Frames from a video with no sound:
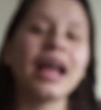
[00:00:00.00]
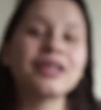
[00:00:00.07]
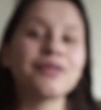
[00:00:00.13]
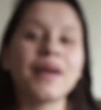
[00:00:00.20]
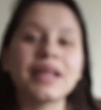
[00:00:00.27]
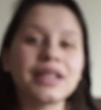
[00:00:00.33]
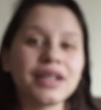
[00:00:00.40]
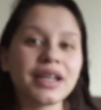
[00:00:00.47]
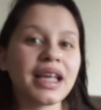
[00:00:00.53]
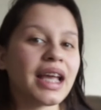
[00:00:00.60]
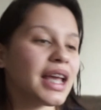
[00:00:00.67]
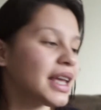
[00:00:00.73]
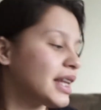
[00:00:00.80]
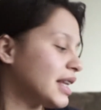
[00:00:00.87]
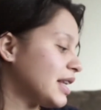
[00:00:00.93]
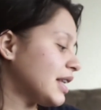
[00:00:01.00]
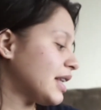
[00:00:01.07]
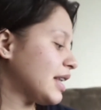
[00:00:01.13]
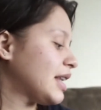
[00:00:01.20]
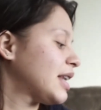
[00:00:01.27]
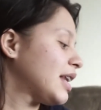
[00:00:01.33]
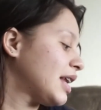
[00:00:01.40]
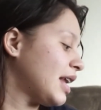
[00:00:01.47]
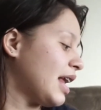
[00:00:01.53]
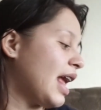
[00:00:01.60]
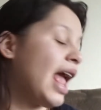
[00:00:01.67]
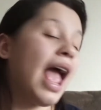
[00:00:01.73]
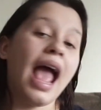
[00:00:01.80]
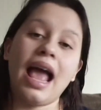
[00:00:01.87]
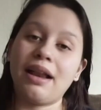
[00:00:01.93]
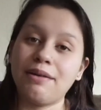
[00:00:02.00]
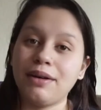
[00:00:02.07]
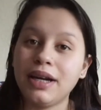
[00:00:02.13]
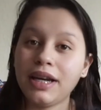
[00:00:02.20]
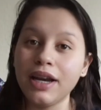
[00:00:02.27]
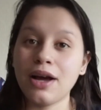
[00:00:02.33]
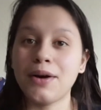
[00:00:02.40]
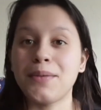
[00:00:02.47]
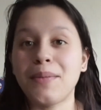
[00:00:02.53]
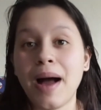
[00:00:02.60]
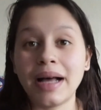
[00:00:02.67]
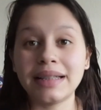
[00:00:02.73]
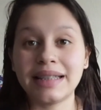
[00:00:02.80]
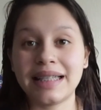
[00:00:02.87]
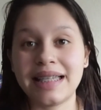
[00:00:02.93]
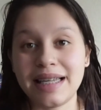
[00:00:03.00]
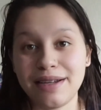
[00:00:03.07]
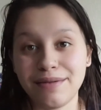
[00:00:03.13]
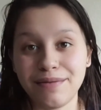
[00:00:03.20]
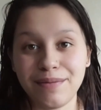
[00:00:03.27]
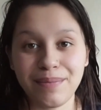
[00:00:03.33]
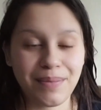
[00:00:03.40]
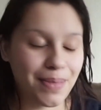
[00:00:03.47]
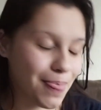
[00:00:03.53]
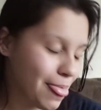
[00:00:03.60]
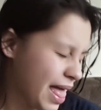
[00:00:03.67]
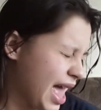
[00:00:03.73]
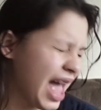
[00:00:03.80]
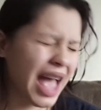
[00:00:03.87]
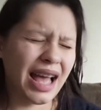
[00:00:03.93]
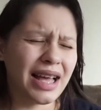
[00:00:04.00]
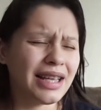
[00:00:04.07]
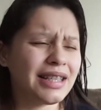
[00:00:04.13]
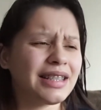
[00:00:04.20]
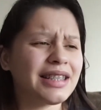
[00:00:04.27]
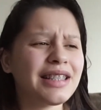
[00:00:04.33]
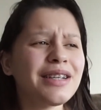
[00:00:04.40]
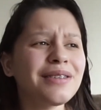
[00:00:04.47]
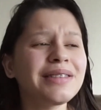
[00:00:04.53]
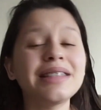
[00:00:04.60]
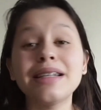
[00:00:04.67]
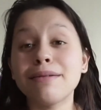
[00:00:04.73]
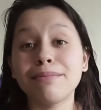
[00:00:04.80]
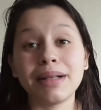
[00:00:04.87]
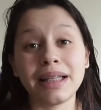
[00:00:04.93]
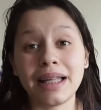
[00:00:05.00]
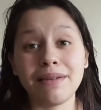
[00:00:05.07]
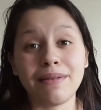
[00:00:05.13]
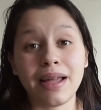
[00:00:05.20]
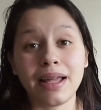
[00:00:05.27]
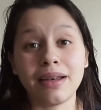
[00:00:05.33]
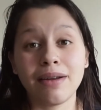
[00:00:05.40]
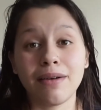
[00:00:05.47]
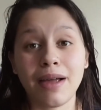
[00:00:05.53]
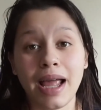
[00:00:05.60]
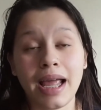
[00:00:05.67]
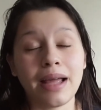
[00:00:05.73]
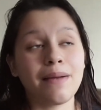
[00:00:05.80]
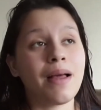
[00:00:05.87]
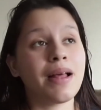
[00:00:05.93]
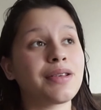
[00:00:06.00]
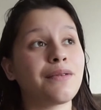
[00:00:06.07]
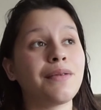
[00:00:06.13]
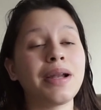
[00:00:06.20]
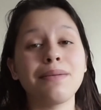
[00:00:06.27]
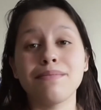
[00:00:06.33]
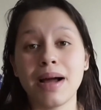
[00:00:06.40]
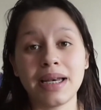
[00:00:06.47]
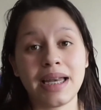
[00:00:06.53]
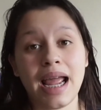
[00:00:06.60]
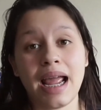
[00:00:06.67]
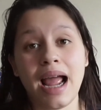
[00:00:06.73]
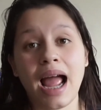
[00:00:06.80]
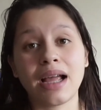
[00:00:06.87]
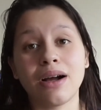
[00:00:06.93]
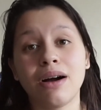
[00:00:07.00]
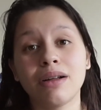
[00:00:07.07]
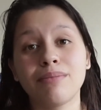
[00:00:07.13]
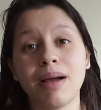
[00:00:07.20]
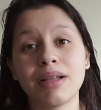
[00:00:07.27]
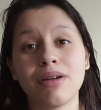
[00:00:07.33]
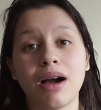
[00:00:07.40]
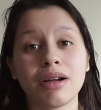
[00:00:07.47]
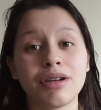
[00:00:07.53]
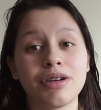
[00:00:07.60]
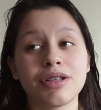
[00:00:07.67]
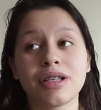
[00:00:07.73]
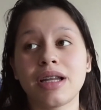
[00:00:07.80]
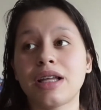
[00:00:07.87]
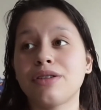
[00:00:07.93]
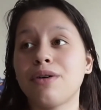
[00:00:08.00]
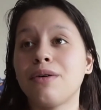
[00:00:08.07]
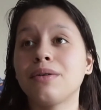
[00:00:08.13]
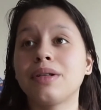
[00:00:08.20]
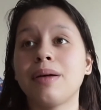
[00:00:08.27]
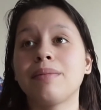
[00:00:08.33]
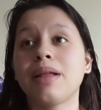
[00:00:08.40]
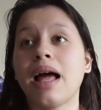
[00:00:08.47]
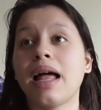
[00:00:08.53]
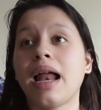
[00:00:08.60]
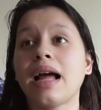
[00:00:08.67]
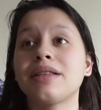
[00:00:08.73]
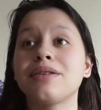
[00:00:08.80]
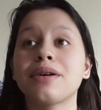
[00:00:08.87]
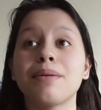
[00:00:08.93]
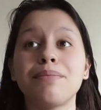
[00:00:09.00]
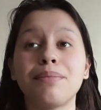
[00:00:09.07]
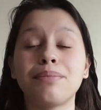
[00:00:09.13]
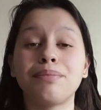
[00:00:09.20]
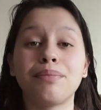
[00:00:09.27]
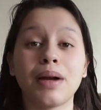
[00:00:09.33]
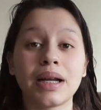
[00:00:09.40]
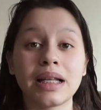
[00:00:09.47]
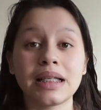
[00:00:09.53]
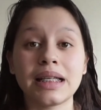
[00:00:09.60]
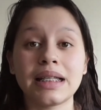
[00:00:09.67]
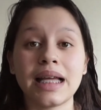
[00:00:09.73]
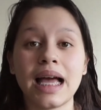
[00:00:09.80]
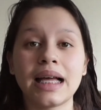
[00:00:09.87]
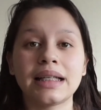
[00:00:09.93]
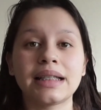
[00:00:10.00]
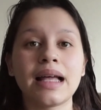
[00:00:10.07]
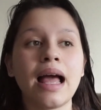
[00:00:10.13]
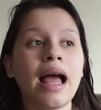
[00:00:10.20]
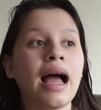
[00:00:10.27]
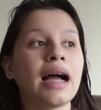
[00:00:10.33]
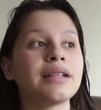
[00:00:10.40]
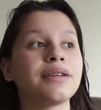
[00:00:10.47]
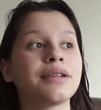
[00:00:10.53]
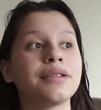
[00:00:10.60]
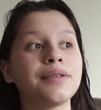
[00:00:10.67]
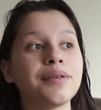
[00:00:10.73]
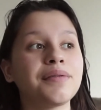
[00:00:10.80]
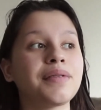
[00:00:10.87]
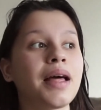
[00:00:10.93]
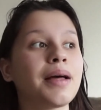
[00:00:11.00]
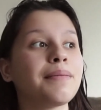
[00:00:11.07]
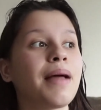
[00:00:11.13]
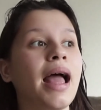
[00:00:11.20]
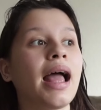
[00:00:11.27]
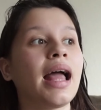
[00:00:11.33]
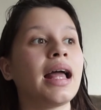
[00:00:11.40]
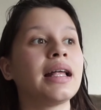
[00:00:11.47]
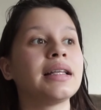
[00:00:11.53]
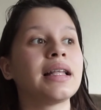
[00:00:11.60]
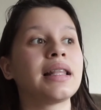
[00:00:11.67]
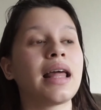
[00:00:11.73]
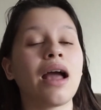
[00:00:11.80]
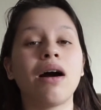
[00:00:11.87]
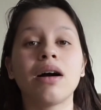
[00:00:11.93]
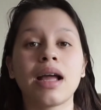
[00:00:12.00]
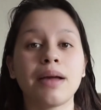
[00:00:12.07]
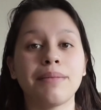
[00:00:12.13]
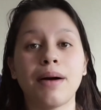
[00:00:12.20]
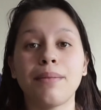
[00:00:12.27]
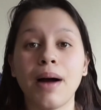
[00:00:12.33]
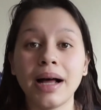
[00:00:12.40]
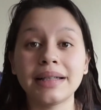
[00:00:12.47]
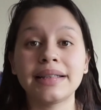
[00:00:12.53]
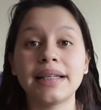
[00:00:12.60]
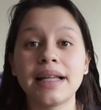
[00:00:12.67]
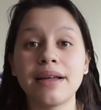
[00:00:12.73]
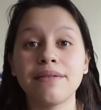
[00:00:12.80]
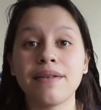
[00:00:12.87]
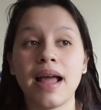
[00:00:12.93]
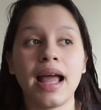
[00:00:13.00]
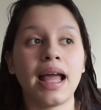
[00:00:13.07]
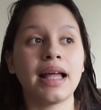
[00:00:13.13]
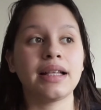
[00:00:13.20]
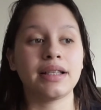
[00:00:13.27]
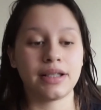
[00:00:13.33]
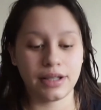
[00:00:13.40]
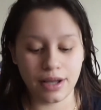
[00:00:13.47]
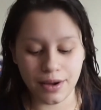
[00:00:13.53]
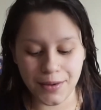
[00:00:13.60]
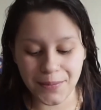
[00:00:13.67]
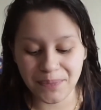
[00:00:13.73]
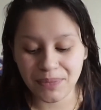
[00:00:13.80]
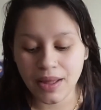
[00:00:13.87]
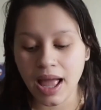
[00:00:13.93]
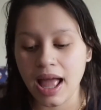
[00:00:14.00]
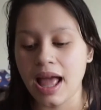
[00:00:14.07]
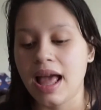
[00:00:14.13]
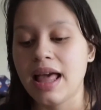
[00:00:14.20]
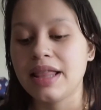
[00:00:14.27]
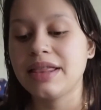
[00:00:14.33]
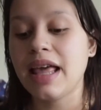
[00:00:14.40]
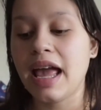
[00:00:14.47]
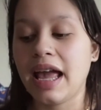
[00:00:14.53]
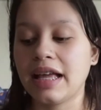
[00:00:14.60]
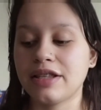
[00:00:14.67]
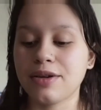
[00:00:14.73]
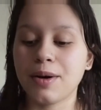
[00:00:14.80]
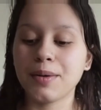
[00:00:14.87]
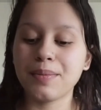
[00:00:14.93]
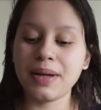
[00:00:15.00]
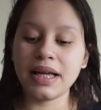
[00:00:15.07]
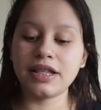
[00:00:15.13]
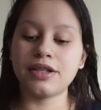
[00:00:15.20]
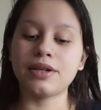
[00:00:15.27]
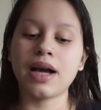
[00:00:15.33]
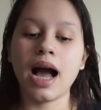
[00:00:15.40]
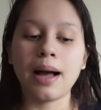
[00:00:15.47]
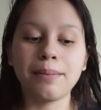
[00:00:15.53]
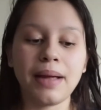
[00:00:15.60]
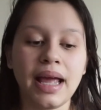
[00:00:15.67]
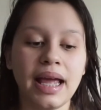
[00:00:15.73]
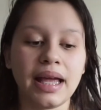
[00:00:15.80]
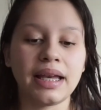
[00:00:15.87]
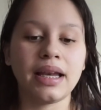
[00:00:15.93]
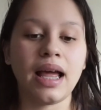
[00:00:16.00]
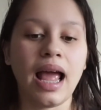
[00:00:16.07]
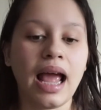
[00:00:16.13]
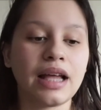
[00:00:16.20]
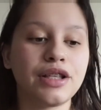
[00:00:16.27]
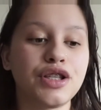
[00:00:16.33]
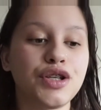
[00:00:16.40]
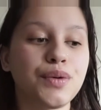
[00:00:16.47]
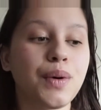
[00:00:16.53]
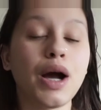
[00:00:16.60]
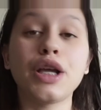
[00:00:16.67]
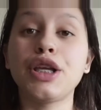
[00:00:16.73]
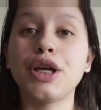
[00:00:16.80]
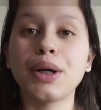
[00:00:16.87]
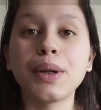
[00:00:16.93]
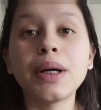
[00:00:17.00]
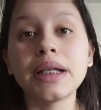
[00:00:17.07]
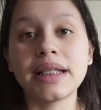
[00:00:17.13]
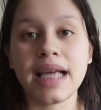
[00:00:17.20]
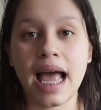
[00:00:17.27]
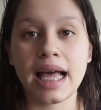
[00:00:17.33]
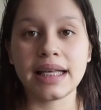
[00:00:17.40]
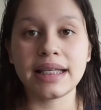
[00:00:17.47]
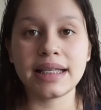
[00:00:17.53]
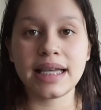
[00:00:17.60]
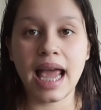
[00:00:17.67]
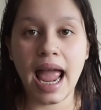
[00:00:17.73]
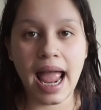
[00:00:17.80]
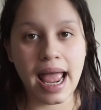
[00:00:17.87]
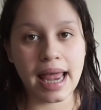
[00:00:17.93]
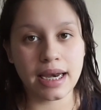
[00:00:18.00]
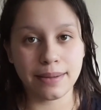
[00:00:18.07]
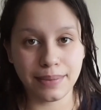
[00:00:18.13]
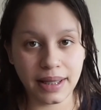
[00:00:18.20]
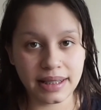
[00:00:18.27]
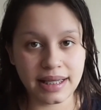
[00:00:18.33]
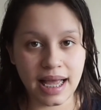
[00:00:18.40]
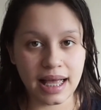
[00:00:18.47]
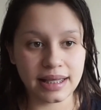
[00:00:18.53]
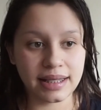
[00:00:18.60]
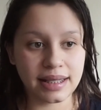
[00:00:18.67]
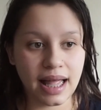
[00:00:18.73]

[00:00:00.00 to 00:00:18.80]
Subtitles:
So I took it, and what do you know, positive. Still didn't believe it, okay? already Monday. I called my doctors and I told them that I took a pregnancy test. I took 2 of them and they all came out positive. And so they told me to come in and do a urine test and a blood test.